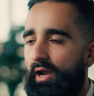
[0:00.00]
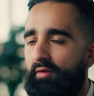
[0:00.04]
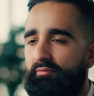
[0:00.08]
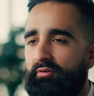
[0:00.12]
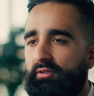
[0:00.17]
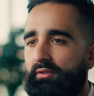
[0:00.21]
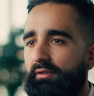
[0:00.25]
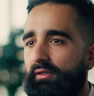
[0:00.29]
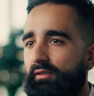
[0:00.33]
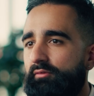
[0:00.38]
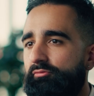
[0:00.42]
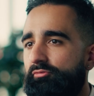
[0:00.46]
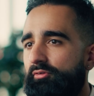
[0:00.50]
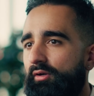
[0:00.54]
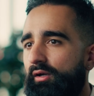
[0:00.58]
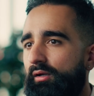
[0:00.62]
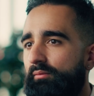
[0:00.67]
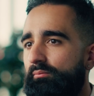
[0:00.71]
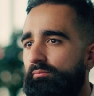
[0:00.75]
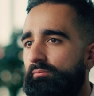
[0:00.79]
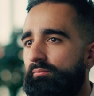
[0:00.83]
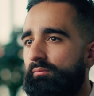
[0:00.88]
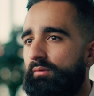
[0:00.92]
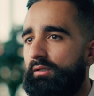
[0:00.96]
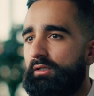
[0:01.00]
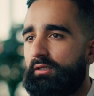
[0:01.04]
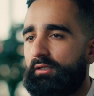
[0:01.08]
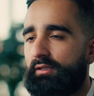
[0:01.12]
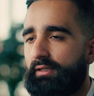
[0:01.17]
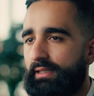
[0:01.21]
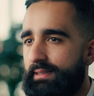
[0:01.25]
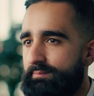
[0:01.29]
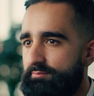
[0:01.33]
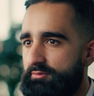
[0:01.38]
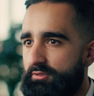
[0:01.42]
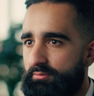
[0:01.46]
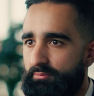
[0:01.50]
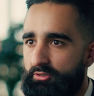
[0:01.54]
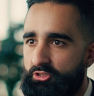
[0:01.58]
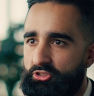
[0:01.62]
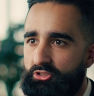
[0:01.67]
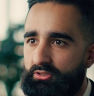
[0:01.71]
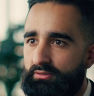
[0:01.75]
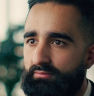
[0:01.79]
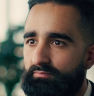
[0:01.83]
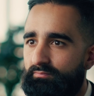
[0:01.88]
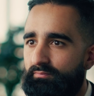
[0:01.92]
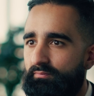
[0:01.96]
everything from claim
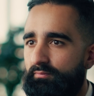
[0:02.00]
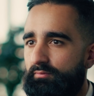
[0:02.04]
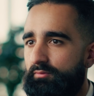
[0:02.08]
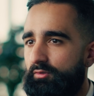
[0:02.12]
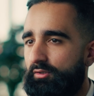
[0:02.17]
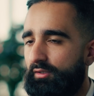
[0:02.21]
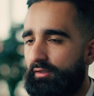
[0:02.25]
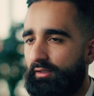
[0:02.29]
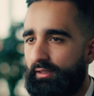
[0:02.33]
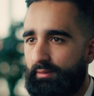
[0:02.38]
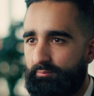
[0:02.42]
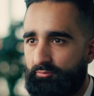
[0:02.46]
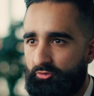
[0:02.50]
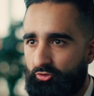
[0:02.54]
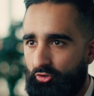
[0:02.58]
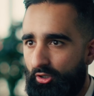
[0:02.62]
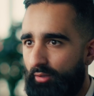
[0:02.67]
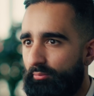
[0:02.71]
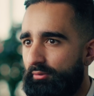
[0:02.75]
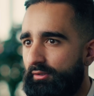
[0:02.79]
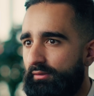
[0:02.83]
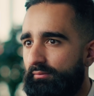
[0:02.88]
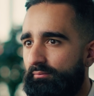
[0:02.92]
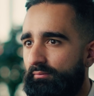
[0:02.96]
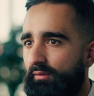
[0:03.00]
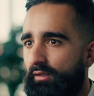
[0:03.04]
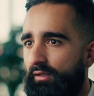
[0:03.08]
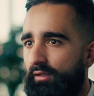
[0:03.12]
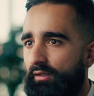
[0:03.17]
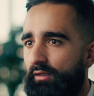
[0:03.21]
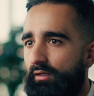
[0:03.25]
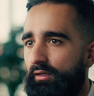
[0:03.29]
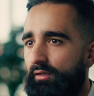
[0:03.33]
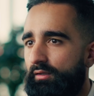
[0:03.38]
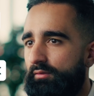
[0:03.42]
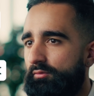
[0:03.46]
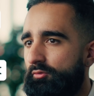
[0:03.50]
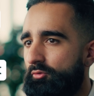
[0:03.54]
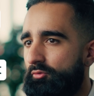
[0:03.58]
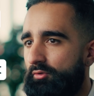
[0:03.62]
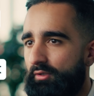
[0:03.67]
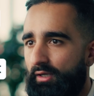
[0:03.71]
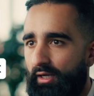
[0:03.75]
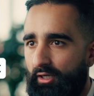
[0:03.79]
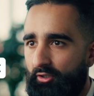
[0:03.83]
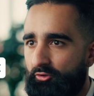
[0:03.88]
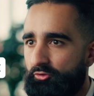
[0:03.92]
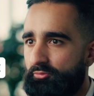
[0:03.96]
submission to claim scrubbing through
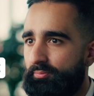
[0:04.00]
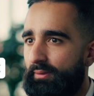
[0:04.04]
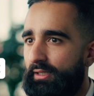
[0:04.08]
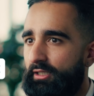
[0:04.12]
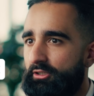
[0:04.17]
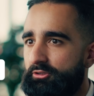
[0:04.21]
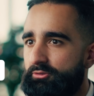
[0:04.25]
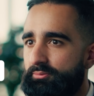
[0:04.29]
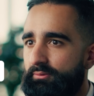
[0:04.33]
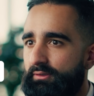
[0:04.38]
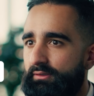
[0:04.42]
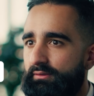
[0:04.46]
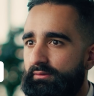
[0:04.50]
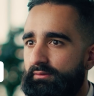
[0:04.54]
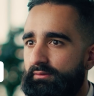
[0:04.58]
denials management